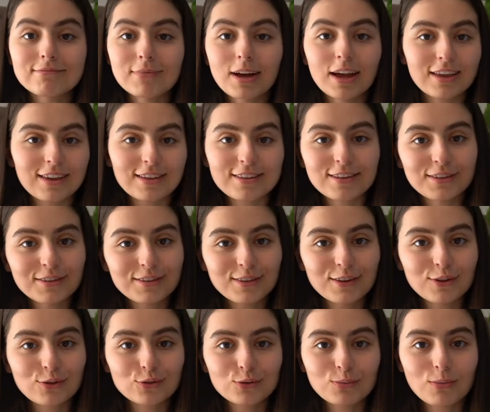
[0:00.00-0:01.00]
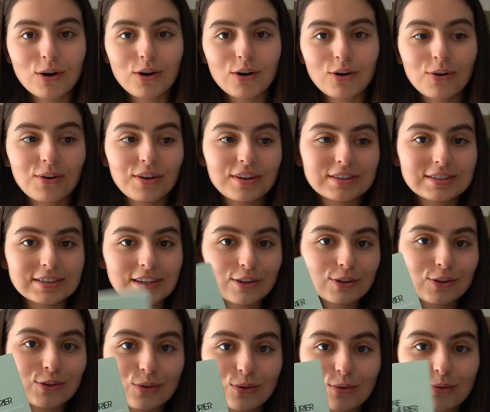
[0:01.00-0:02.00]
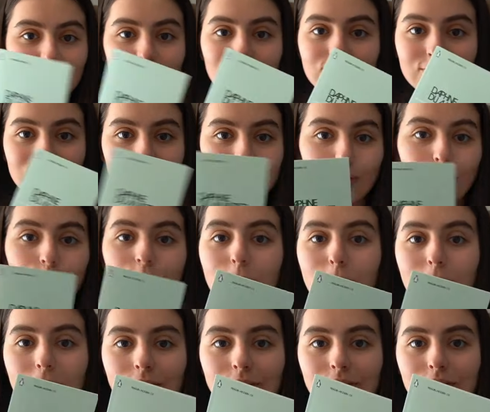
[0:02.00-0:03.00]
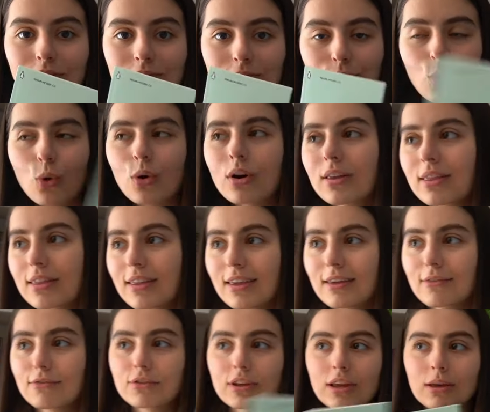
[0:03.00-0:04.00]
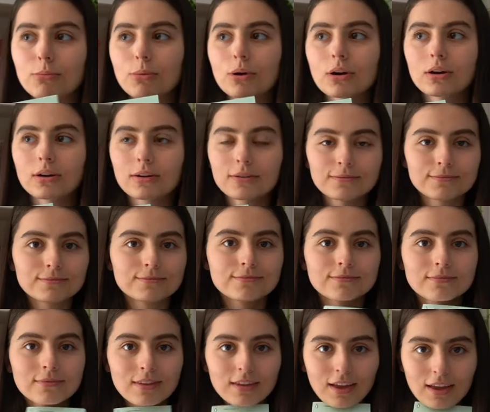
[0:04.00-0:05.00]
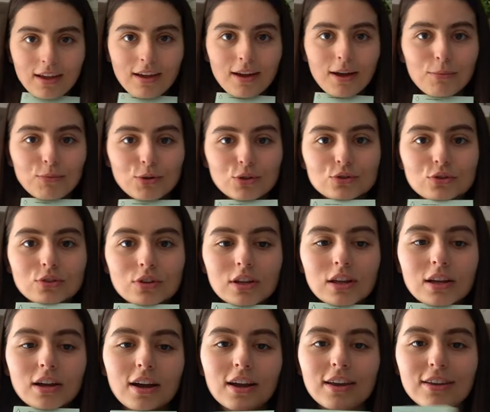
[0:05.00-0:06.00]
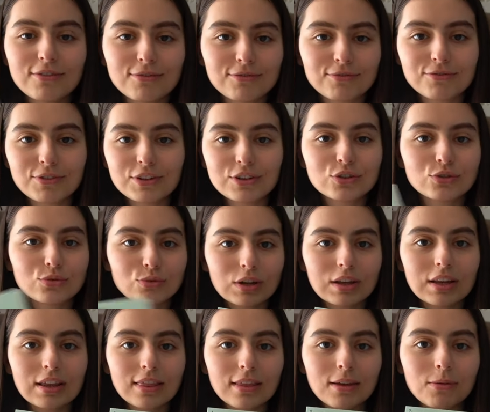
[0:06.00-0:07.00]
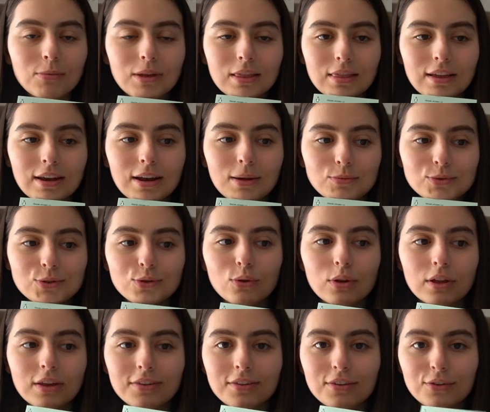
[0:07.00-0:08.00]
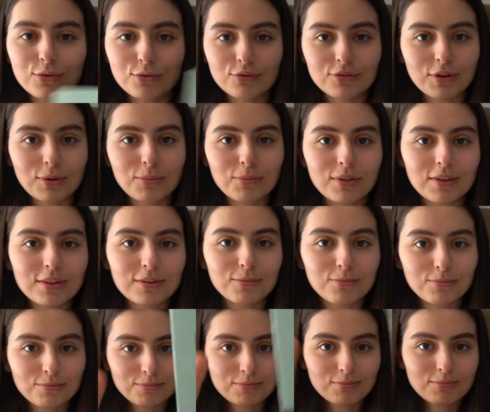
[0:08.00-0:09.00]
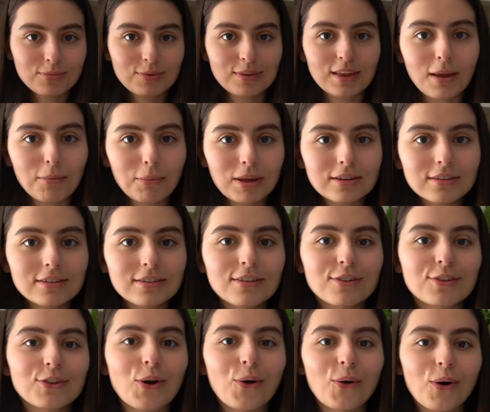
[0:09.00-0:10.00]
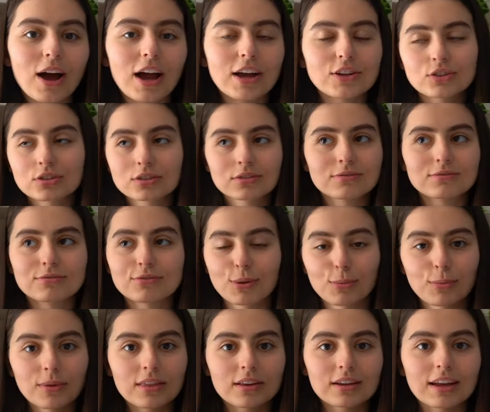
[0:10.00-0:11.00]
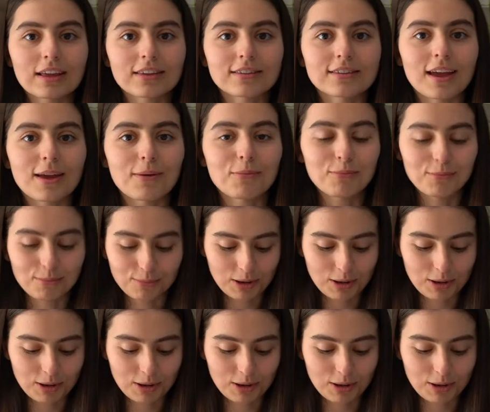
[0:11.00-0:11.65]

I guess I'll see you tomorrow and tell you all about it, or in the evening. But I'm usually, I finish reading them and then I'm too lazy to film this segment, so I just film it the next day.